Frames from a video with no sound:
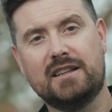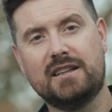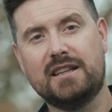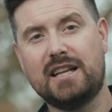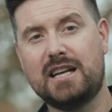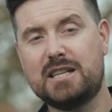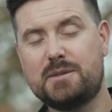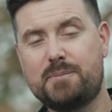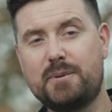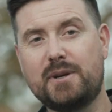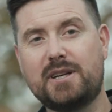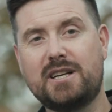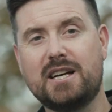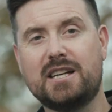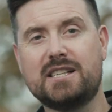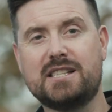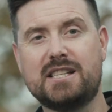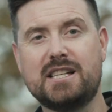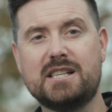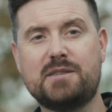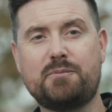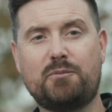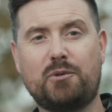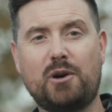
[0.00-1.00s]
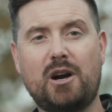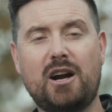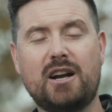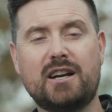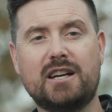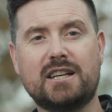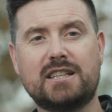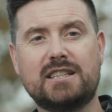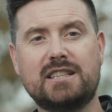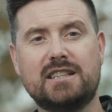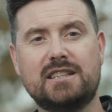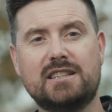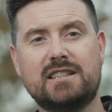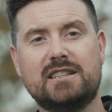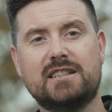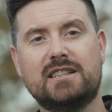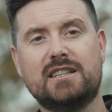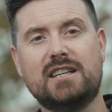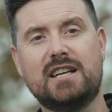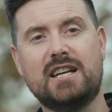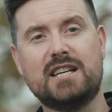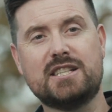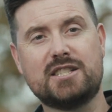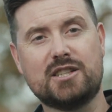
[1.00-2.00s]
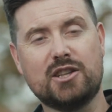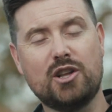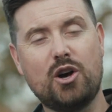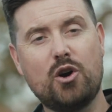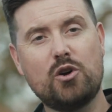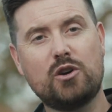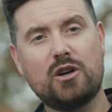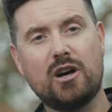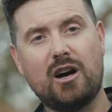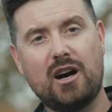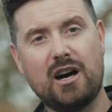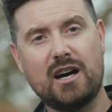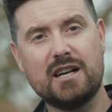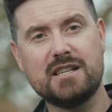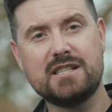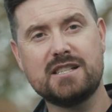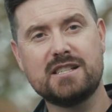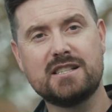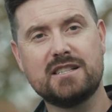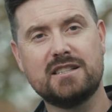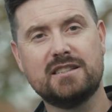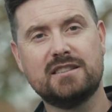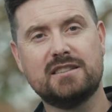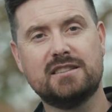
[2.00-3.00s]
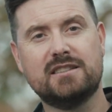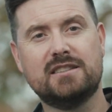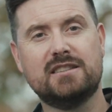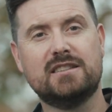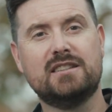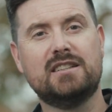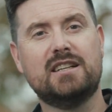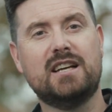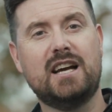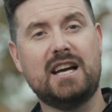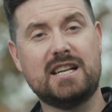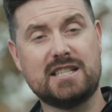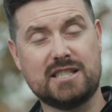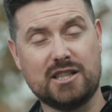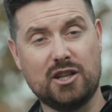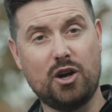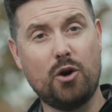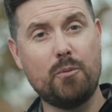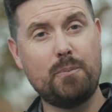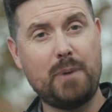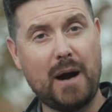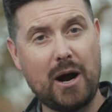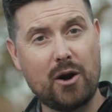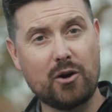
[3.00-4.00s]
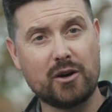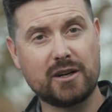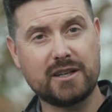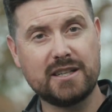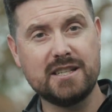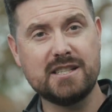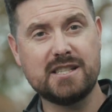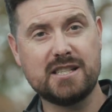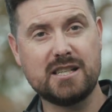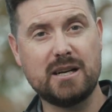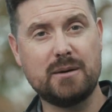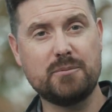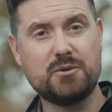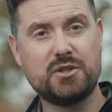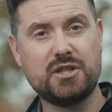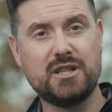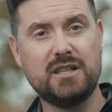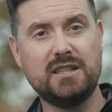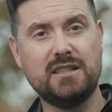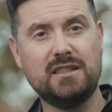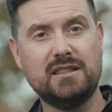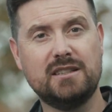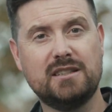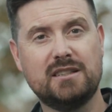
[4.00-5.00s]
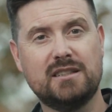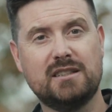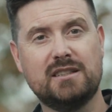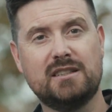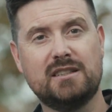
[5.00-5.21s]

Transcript: And that's because this product is low cost, has low power consumption,